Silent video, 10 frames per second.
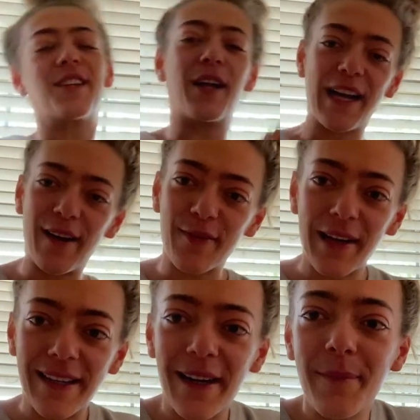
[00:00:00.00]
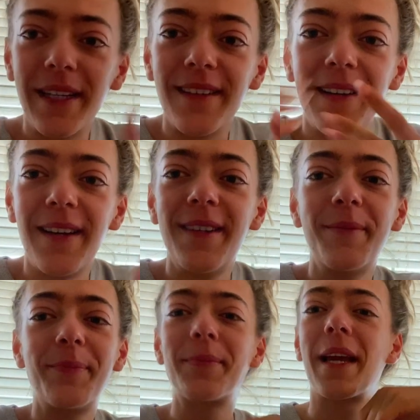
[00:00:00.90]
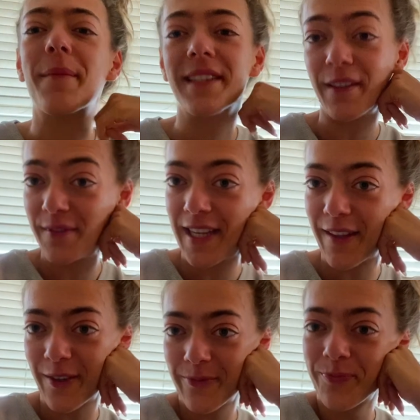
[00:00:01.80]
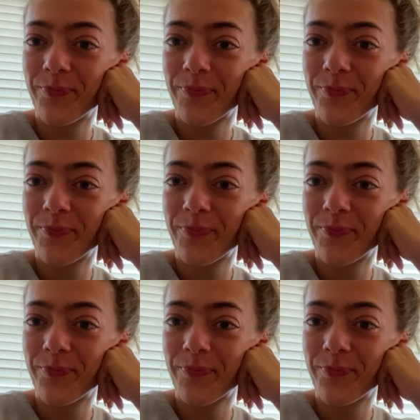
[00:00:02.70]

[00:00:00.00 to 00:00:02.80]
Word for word: all I got for now. I'm going to get myself together.